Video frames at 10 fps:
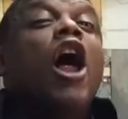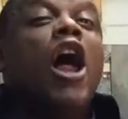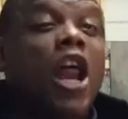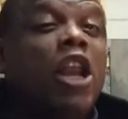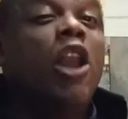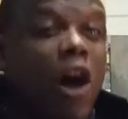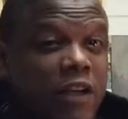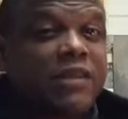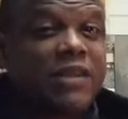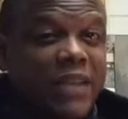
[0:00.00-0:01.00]
a
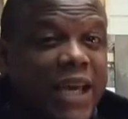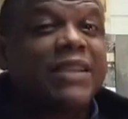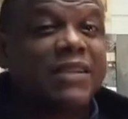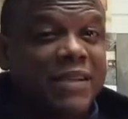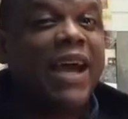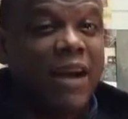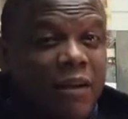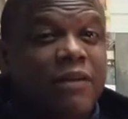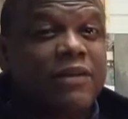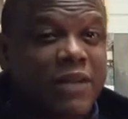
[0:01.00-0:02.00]
loss in
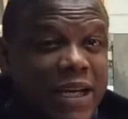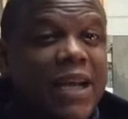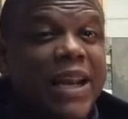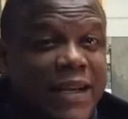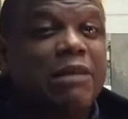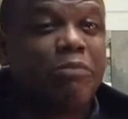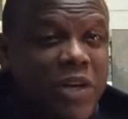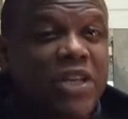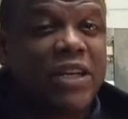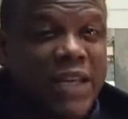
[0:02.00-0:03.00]
sales in an
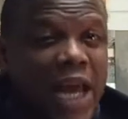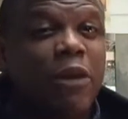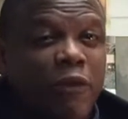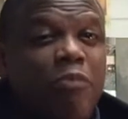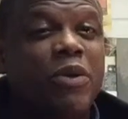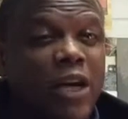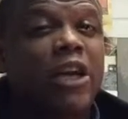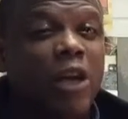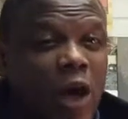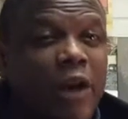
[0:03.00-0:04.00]
exhibition that you've put a
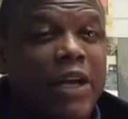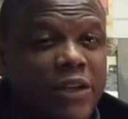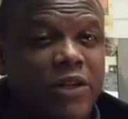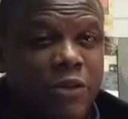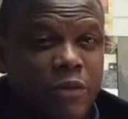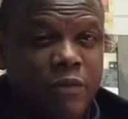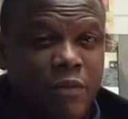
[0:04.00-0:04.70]
lot into